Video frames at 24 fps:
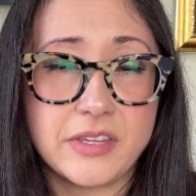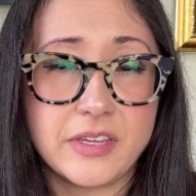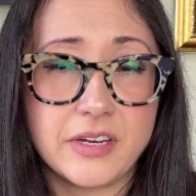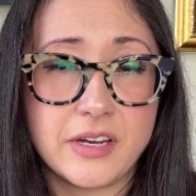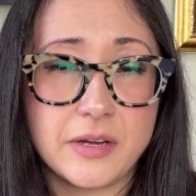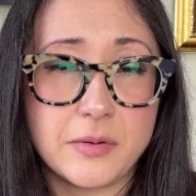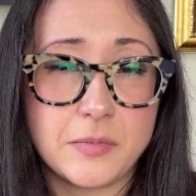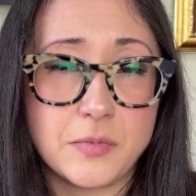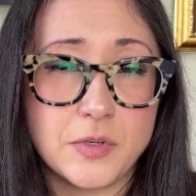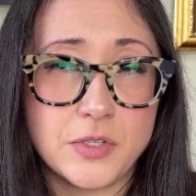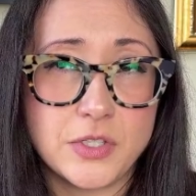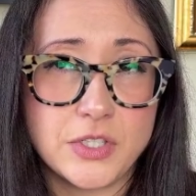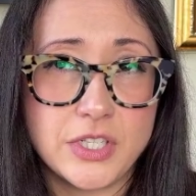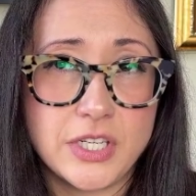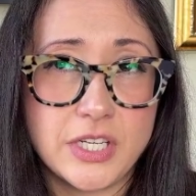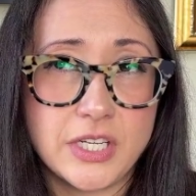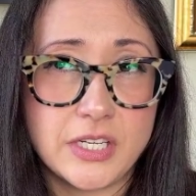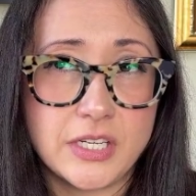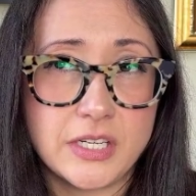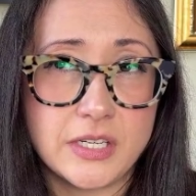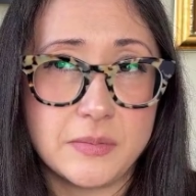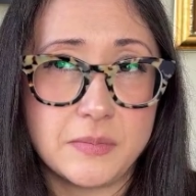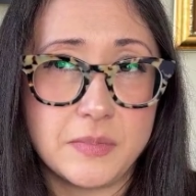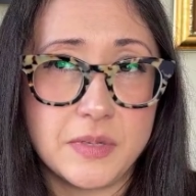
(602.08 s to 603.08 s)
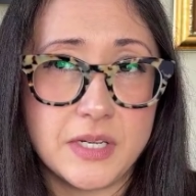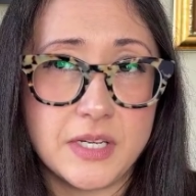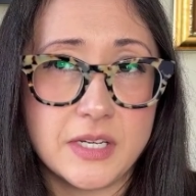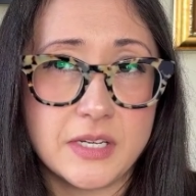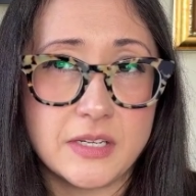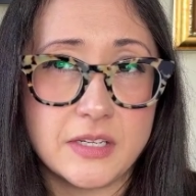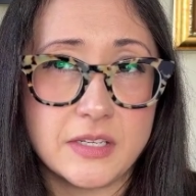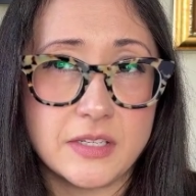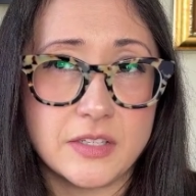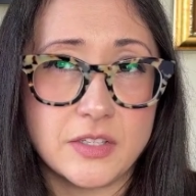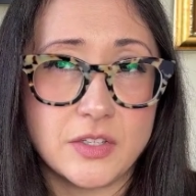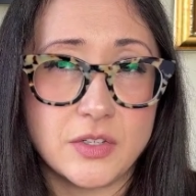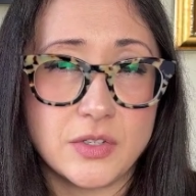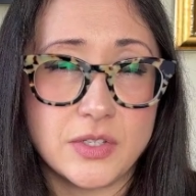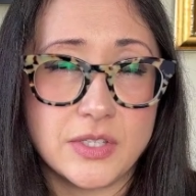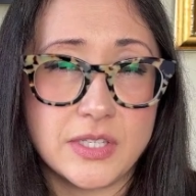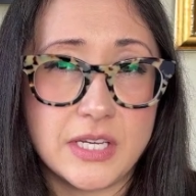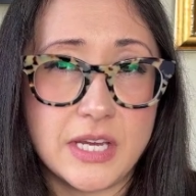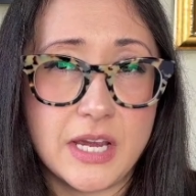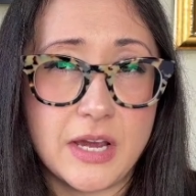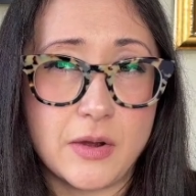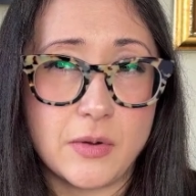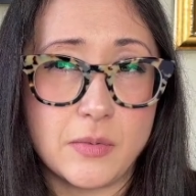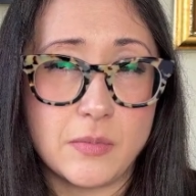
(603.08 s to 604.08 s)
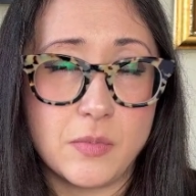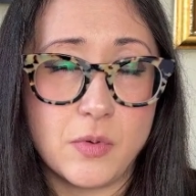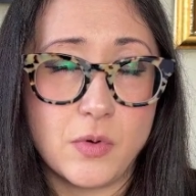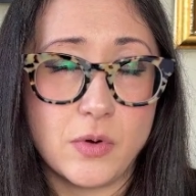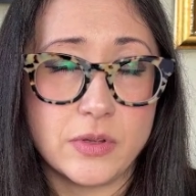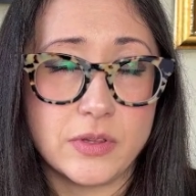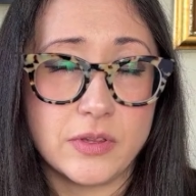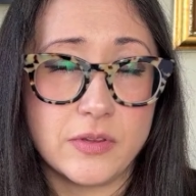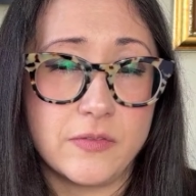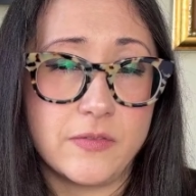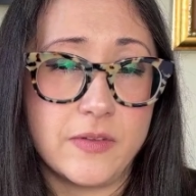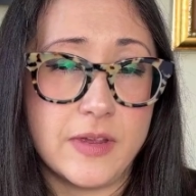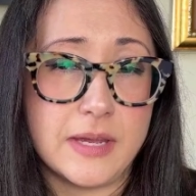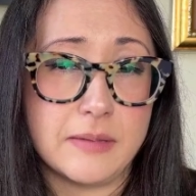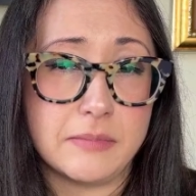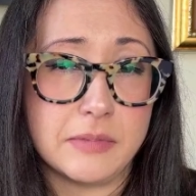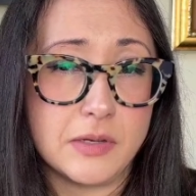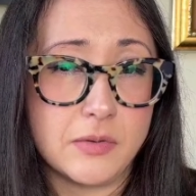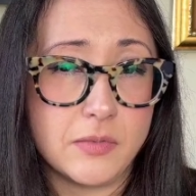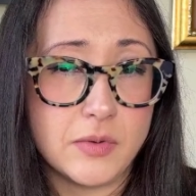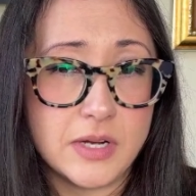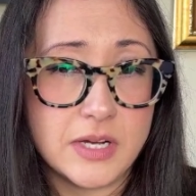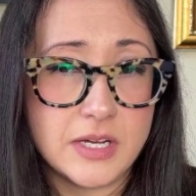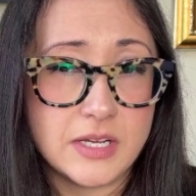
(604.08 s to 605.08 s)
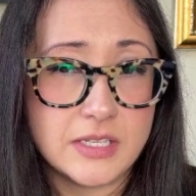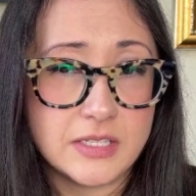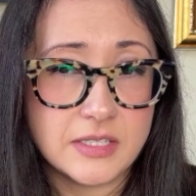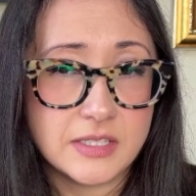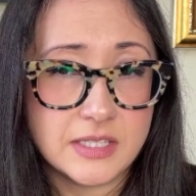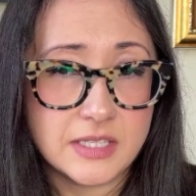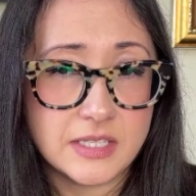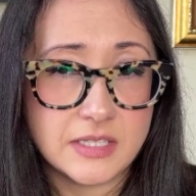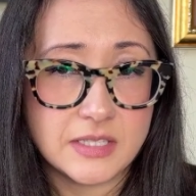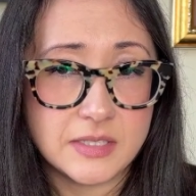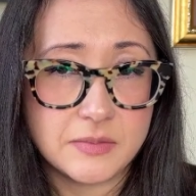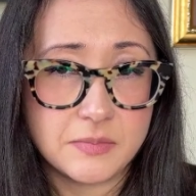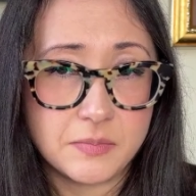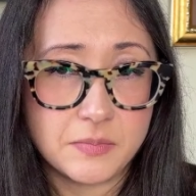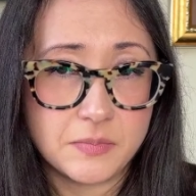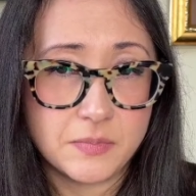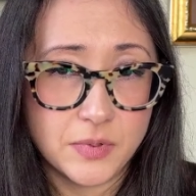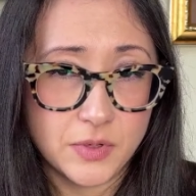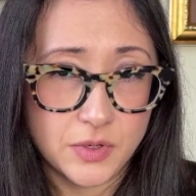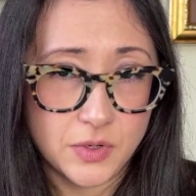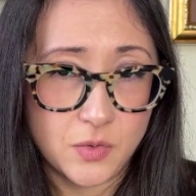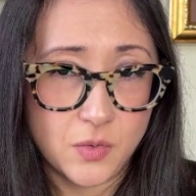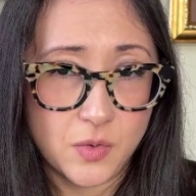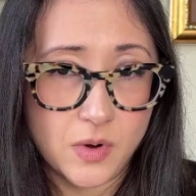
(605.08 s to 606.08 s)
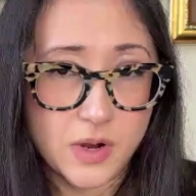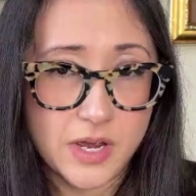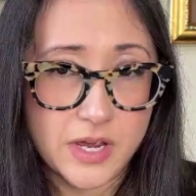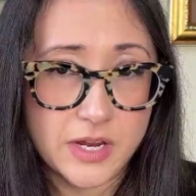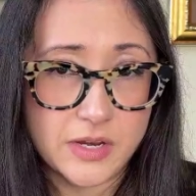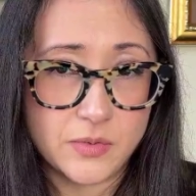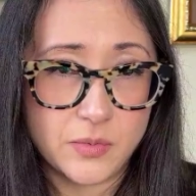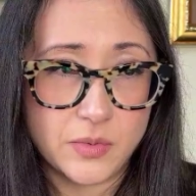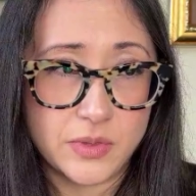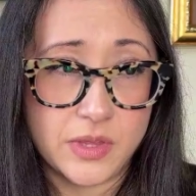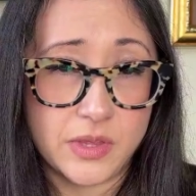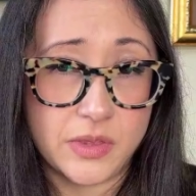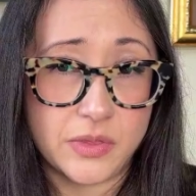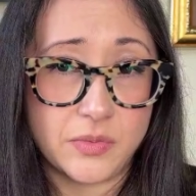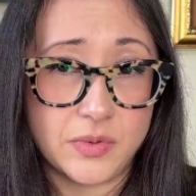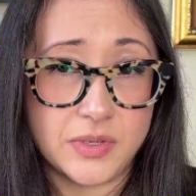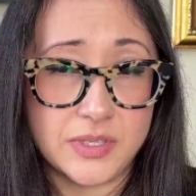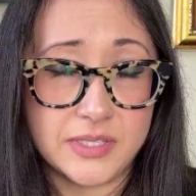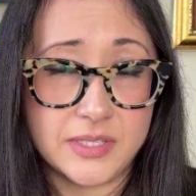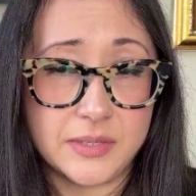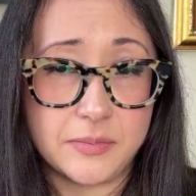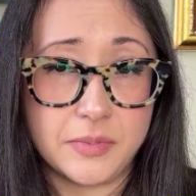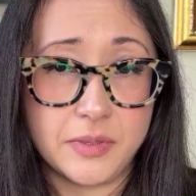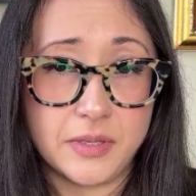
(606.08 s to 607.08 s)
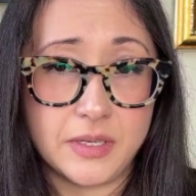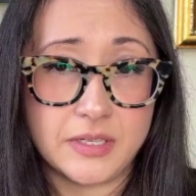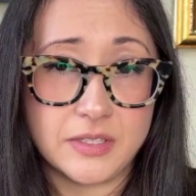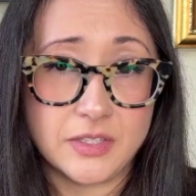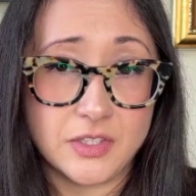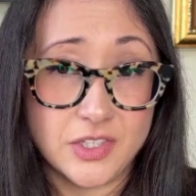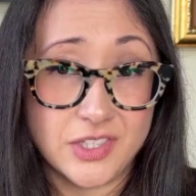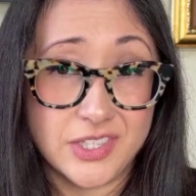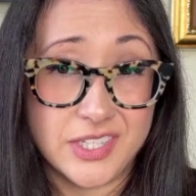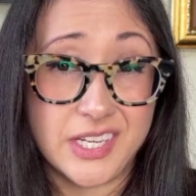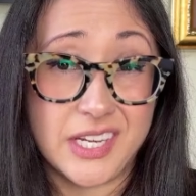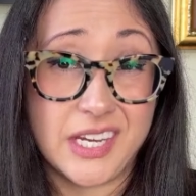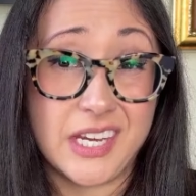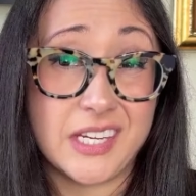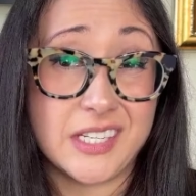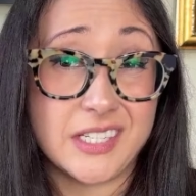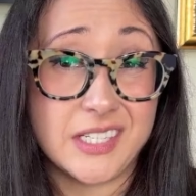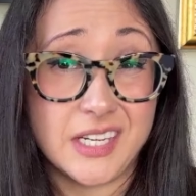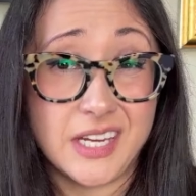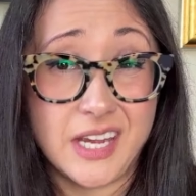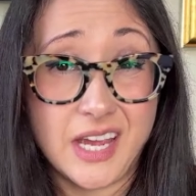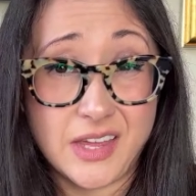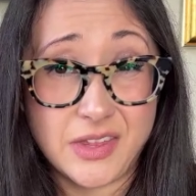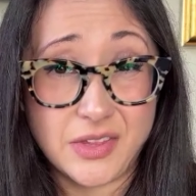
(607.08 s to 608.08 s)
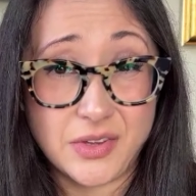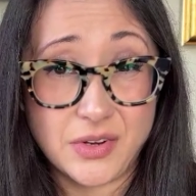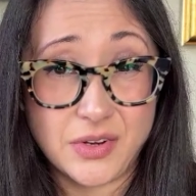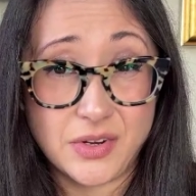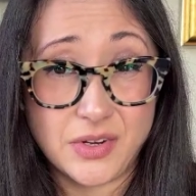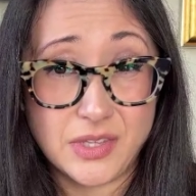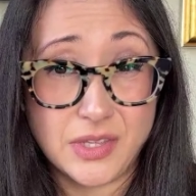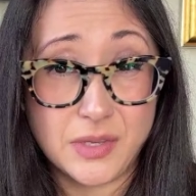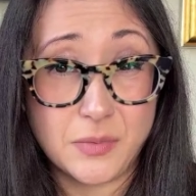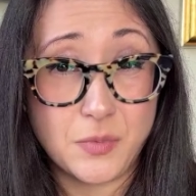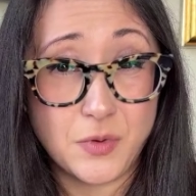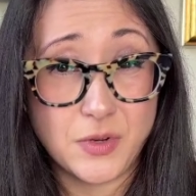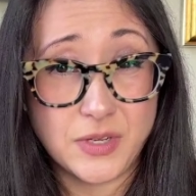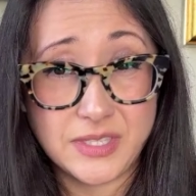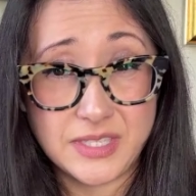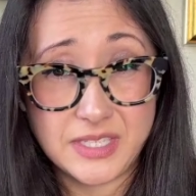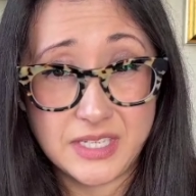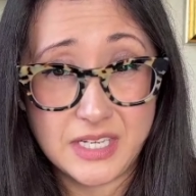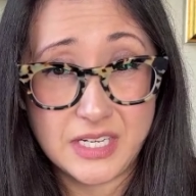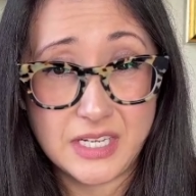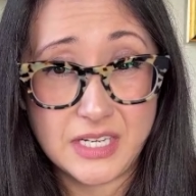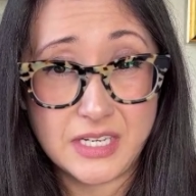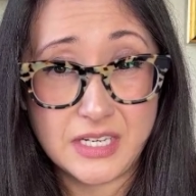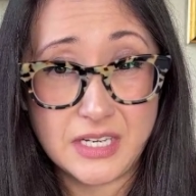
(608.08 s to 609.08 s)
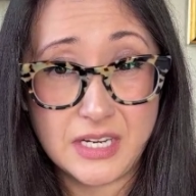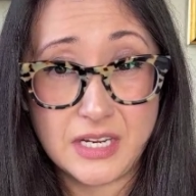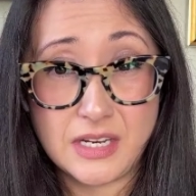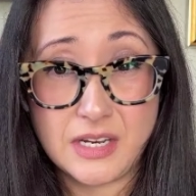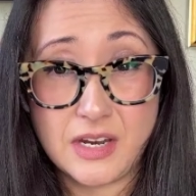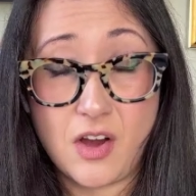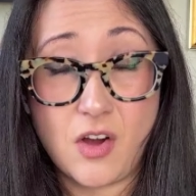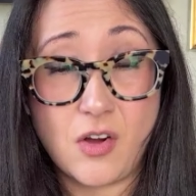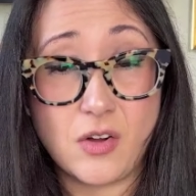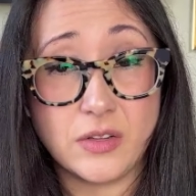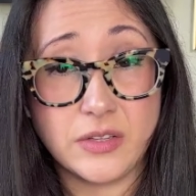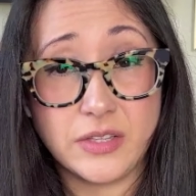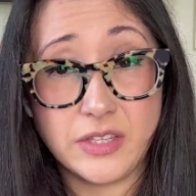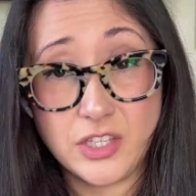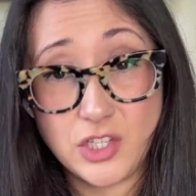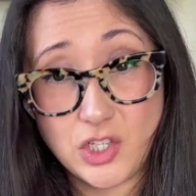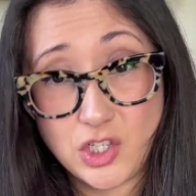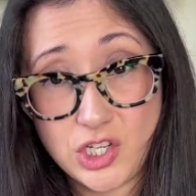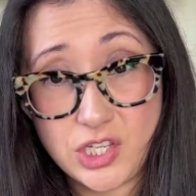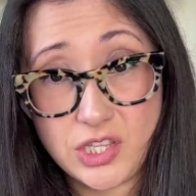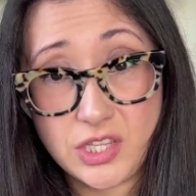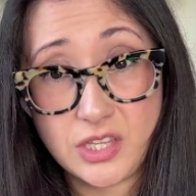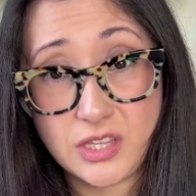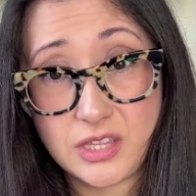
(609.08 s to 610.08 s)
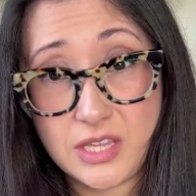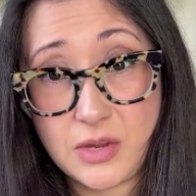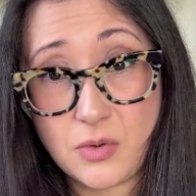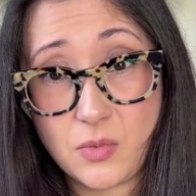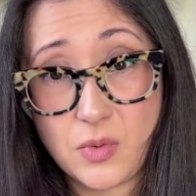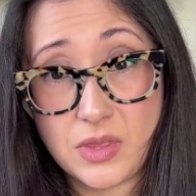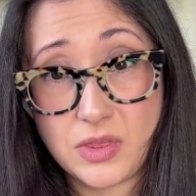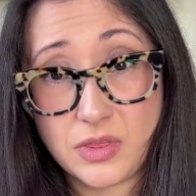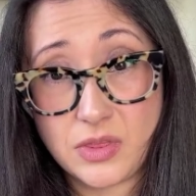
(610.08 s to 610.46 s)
that I appreciated, because you see how important the family was since book one, with the three siblings just sticking together in the prison and all the shit that they went